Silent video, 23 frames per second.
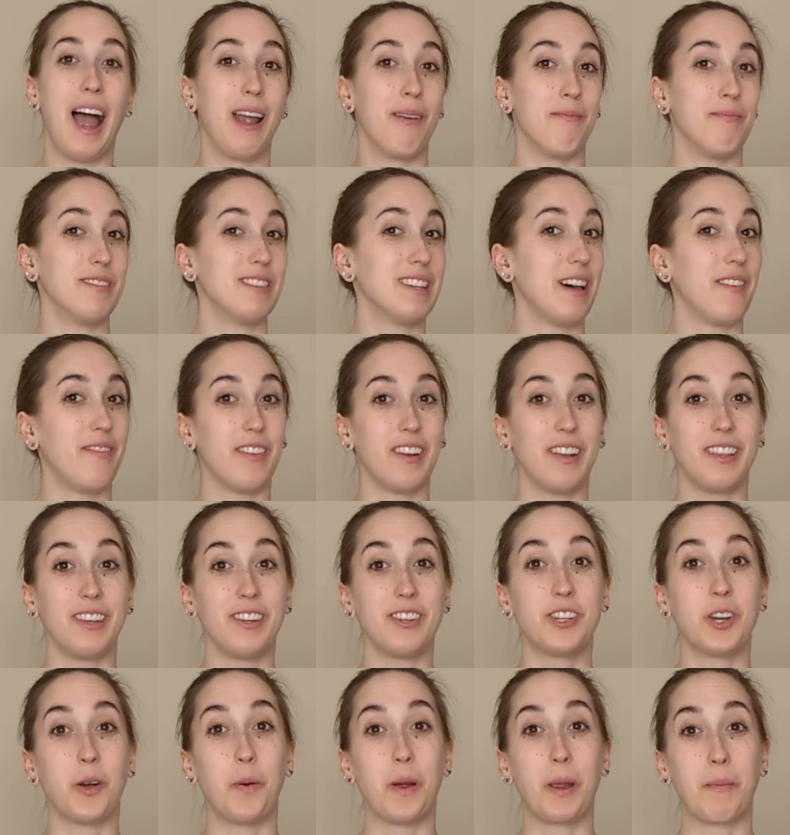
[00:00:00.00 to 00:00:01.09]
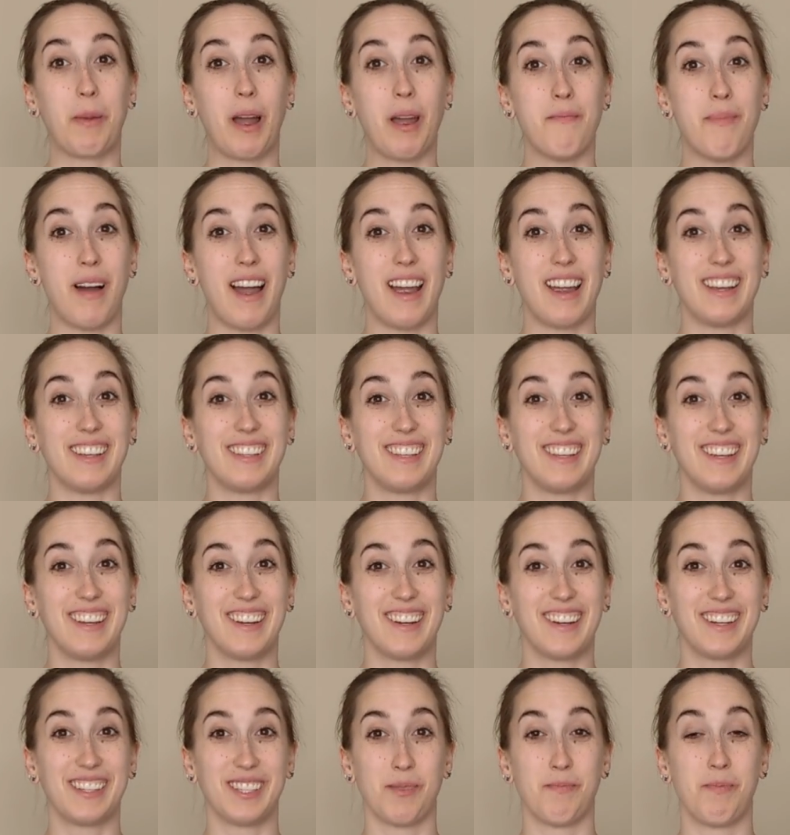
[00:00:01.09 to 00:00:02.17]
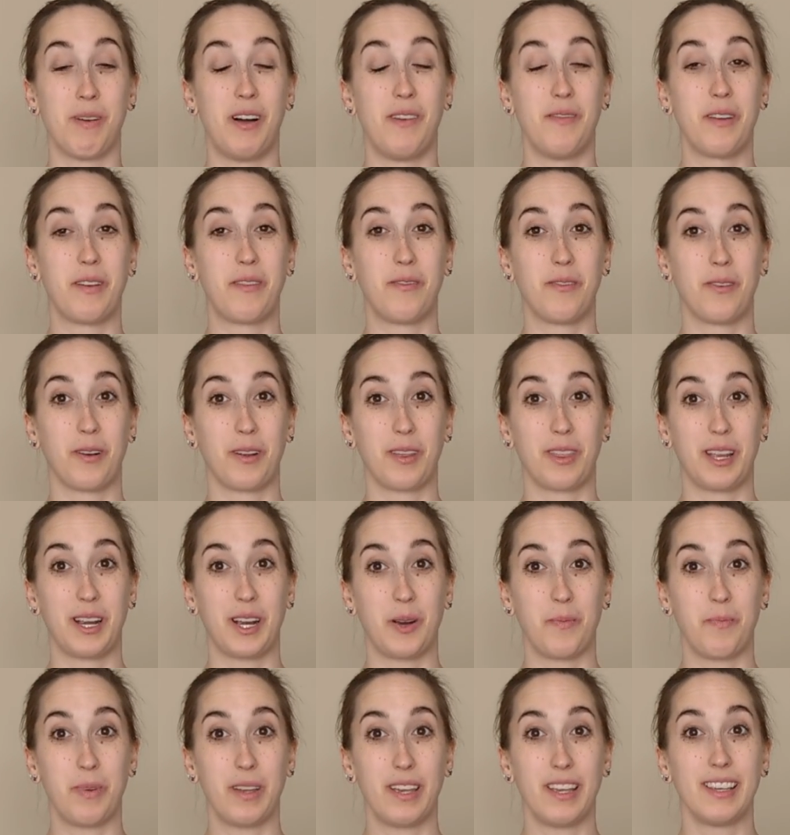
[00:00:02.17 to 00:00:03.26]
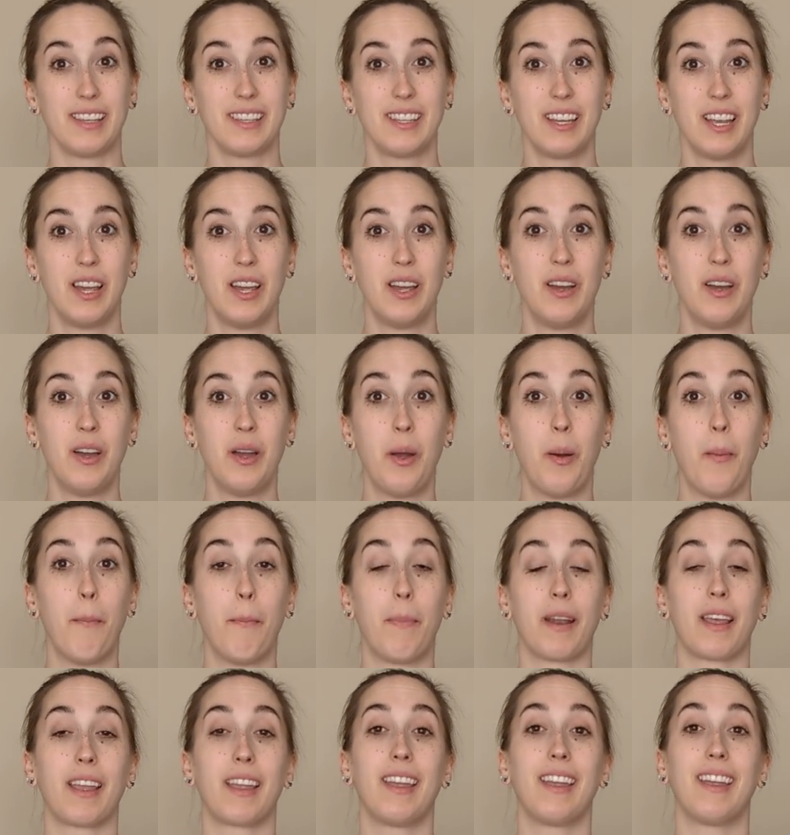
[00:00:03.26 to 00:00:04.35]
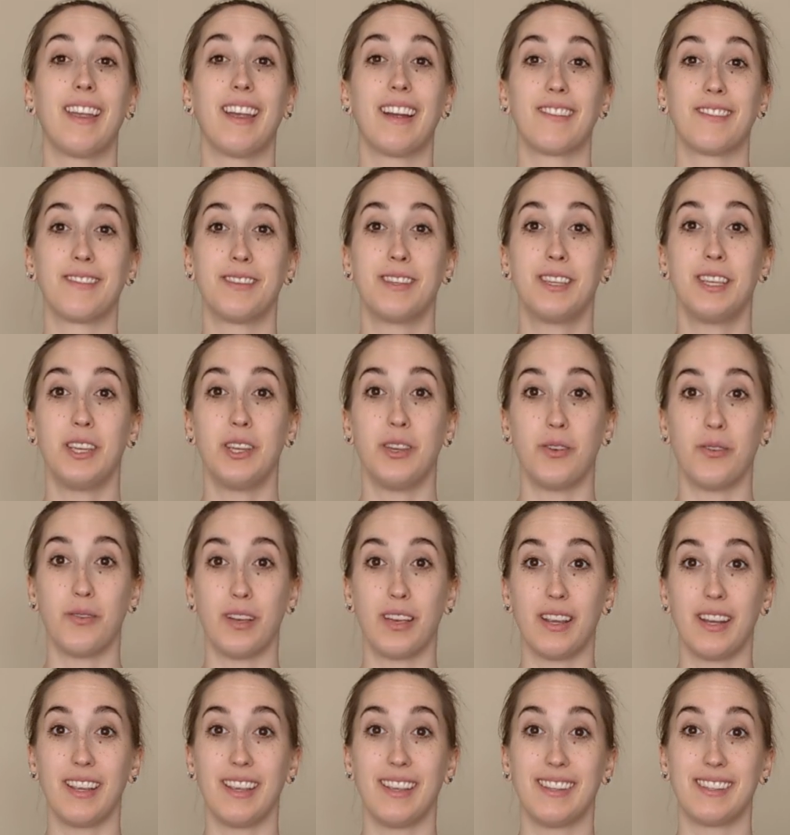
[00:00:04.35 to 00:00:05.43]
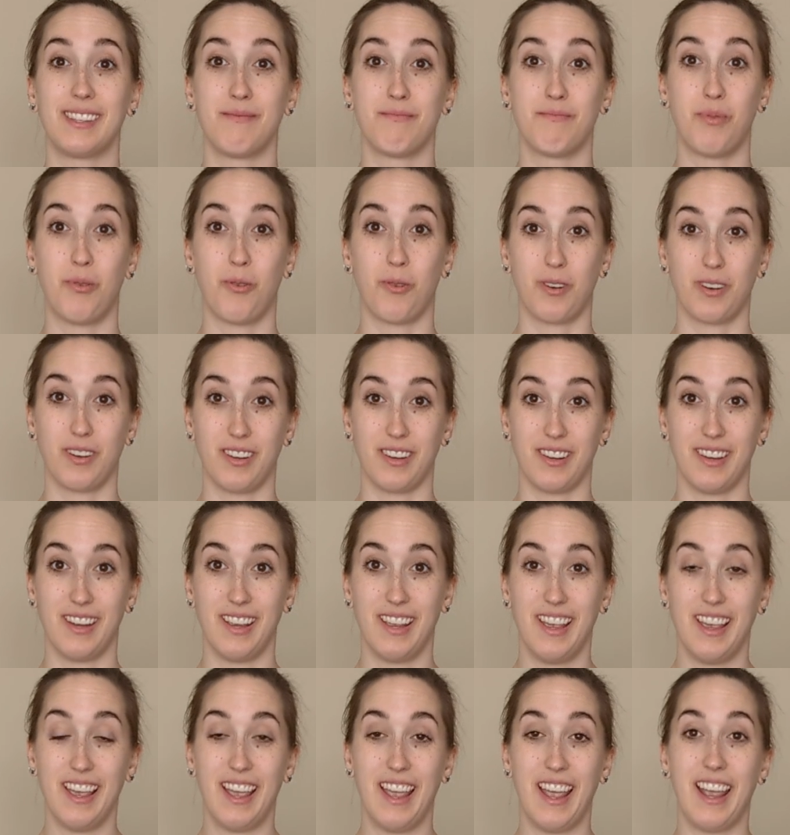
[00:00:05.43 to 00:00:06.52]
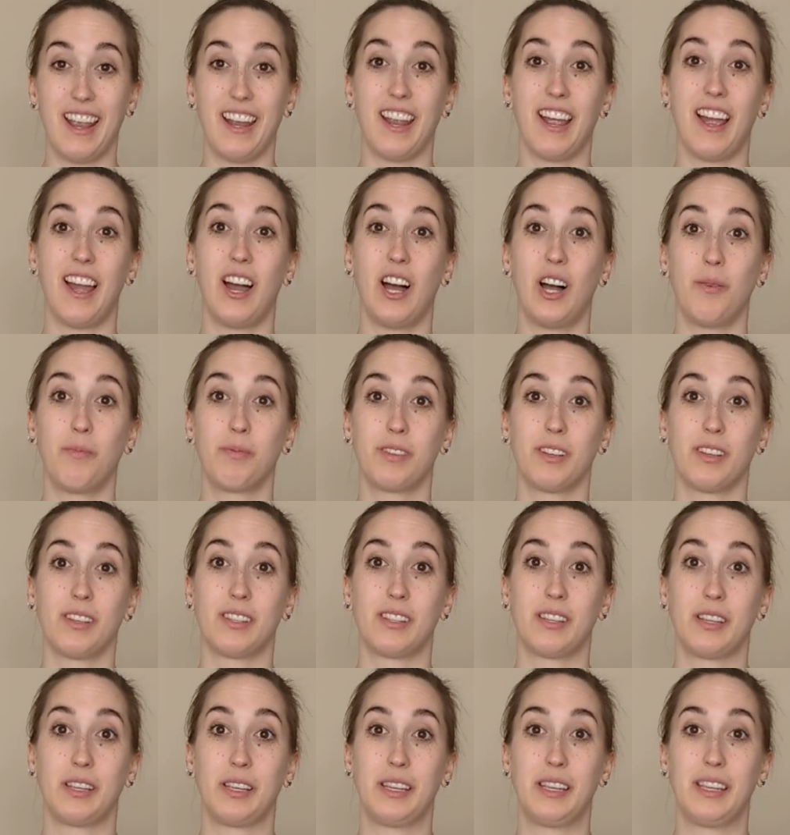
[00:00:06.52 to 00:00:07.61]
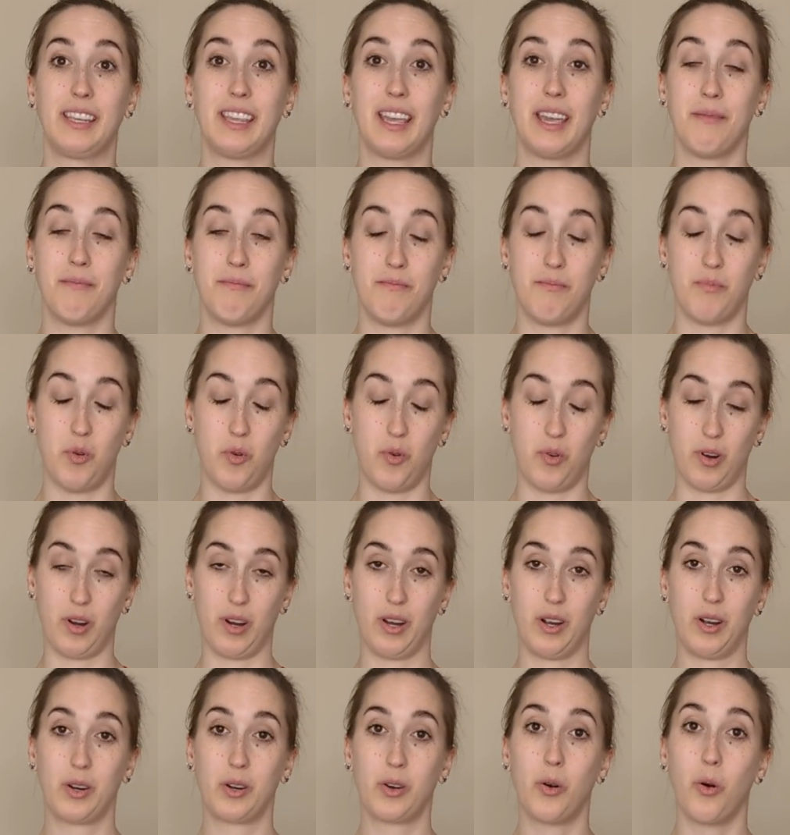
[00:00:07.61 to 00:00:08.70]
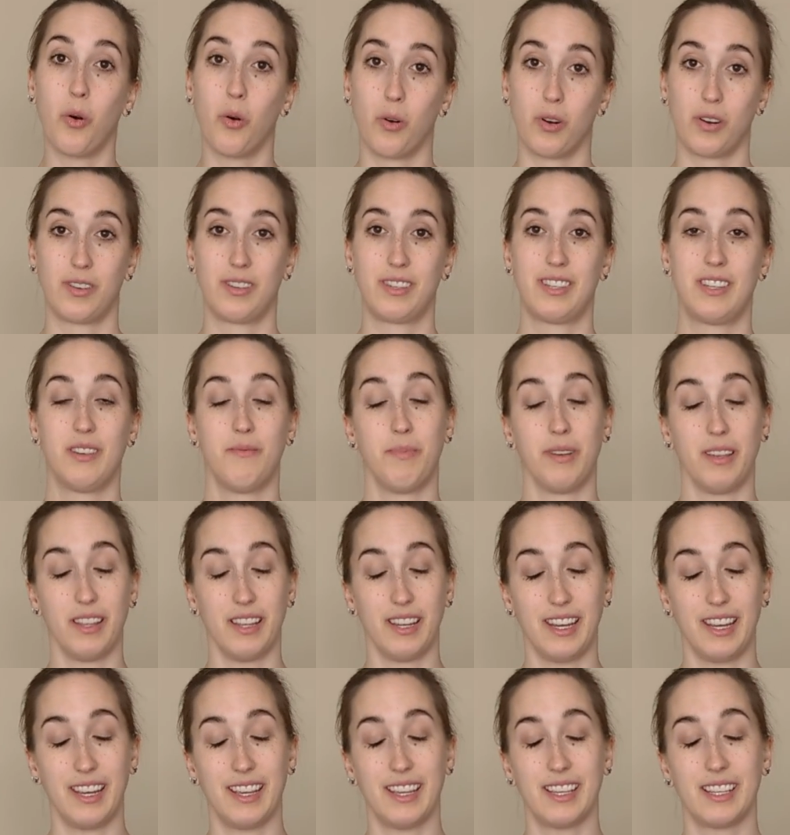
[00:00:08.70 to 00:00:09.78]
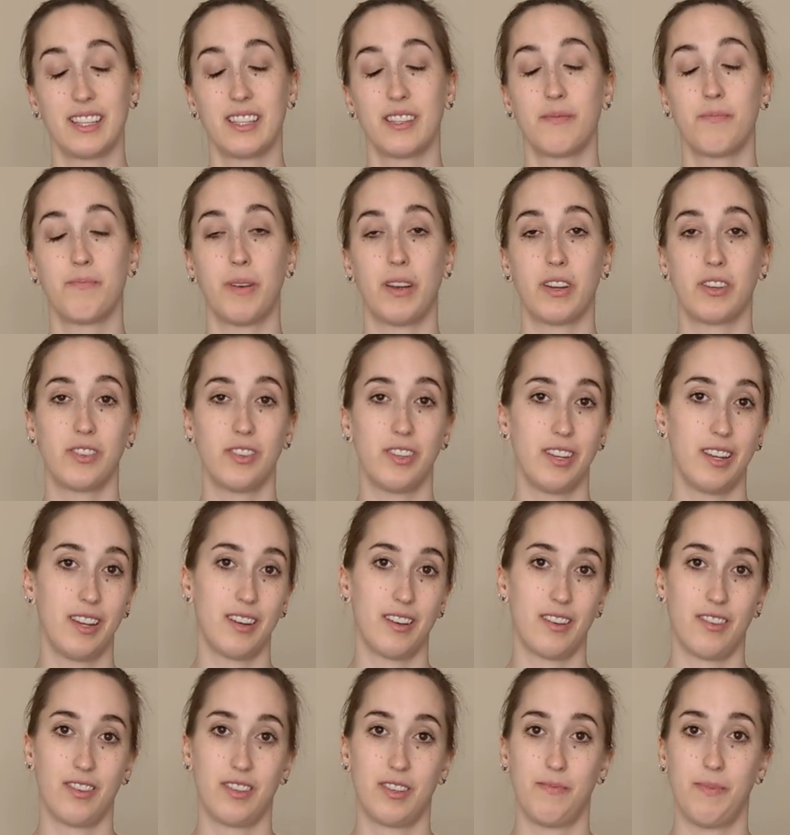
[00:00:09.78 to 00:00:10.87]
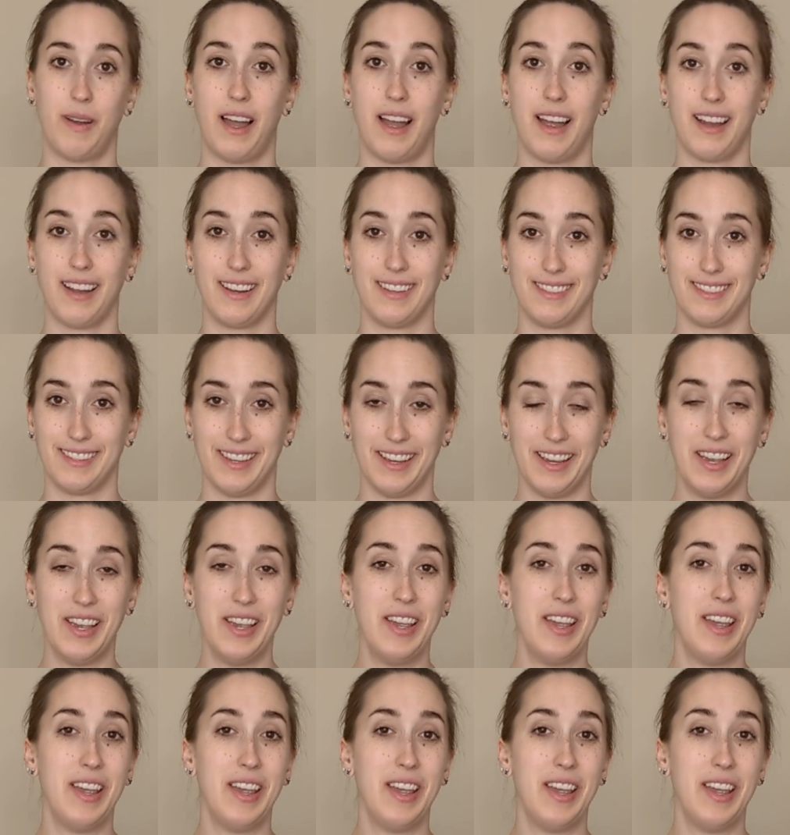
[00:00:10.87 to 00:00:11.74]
I'm definitely showing my bias here as a pelvic floor therapist, but I can guarantee you it is important and it helps us get more core stability, especially in our spines.